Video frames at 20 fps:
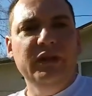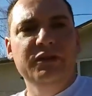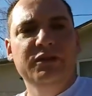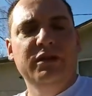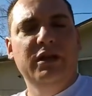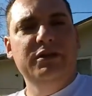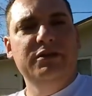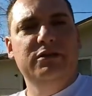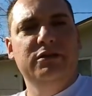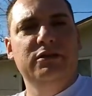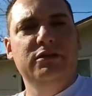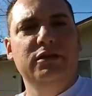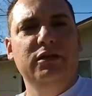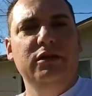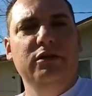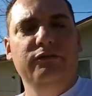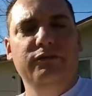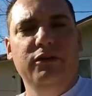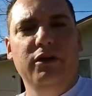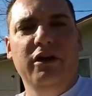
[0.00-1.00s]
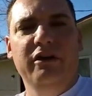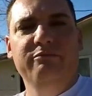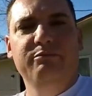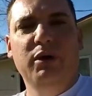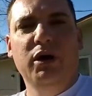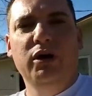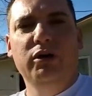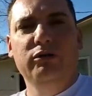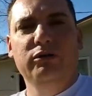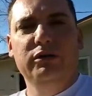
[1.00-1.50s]
test to see if you have
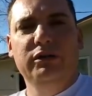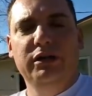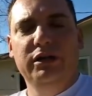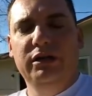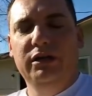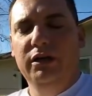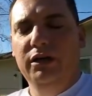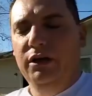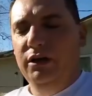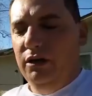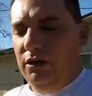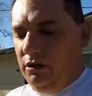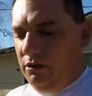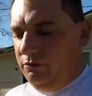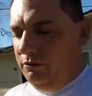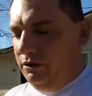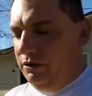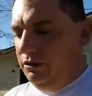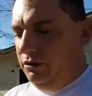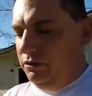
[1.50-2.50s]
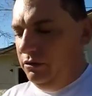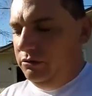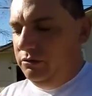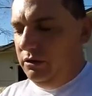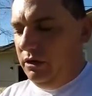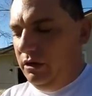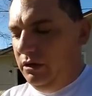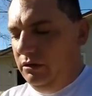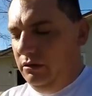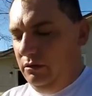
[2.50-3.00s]
power there and when you do
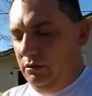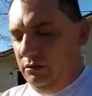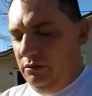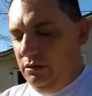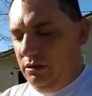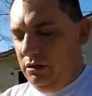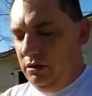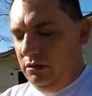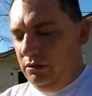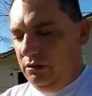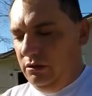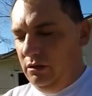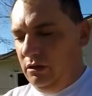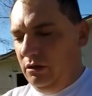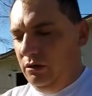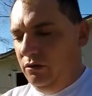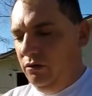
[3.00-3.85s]
that you can uh,